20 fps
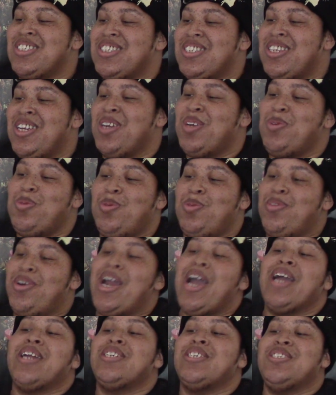Today we're
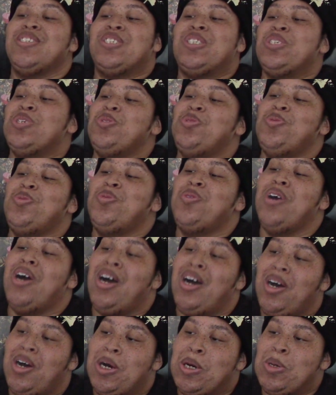reacting to
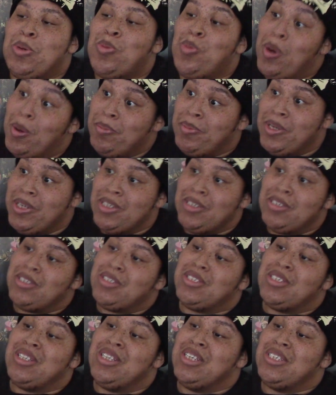uh, One
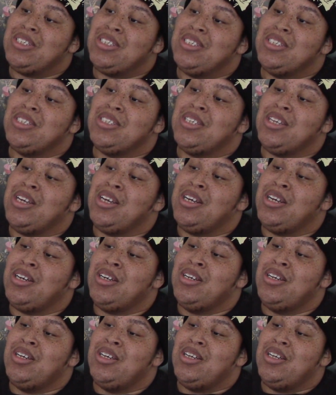Piece. This is, uh,
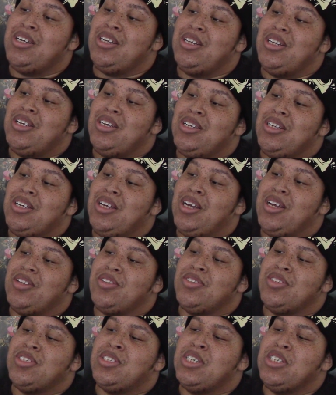yeah,
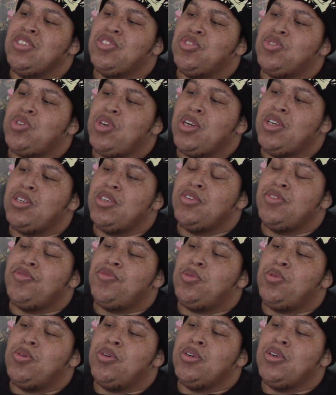the teaser trailer
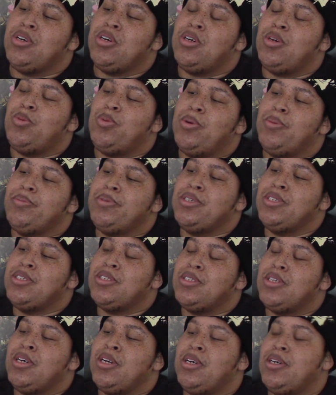for uh, One
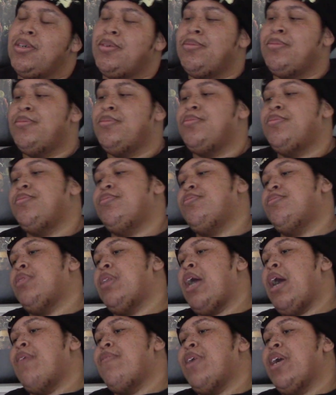Piece um,
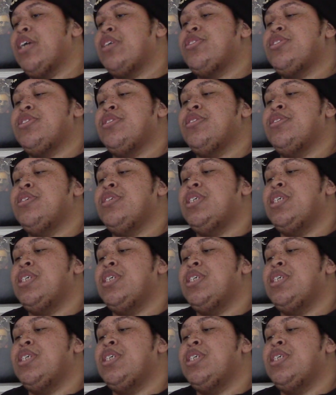live action.